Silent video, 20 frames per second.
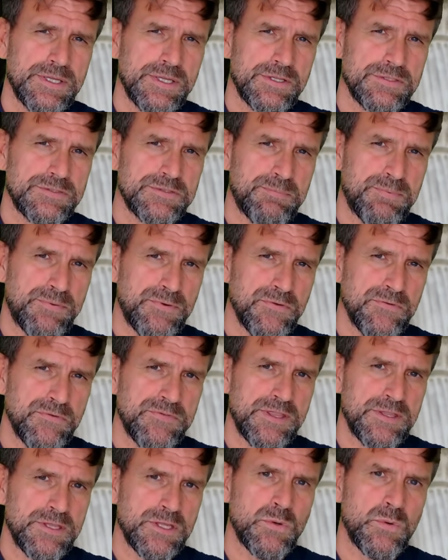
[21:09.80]
to prove
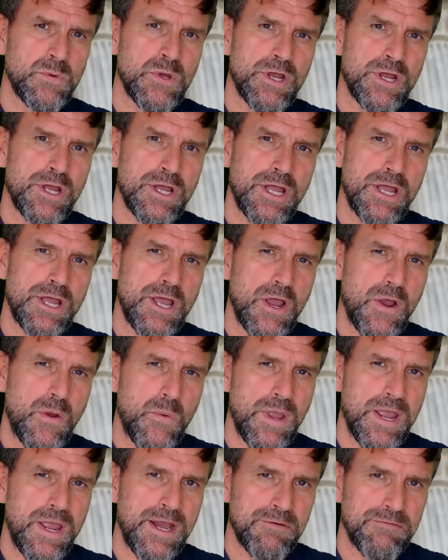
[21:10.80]
that you were
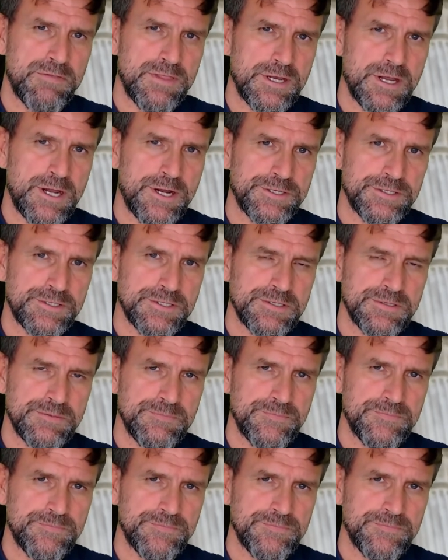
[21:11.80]
aware of that article.